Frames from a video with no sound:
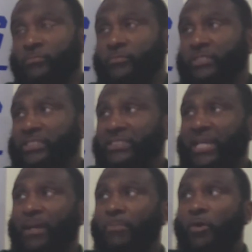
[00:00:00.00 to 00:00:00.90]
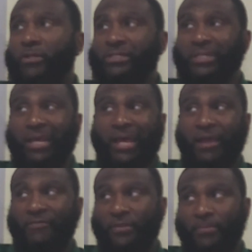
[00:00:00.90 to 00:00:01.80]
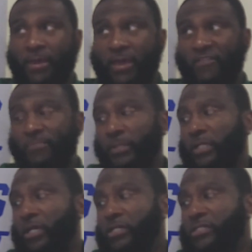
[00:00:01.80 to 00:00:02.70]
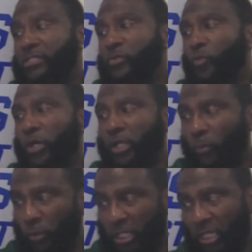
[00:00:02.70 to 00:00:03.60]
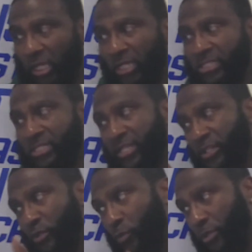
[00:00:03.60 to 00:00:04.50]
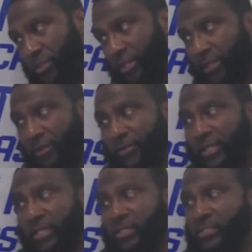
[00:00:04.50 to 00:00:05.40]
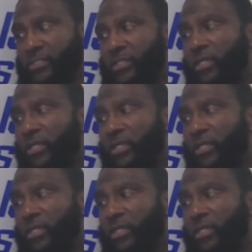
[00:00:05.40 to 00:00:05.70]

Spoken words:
The sad part is the aftermath, because what we can continue with here is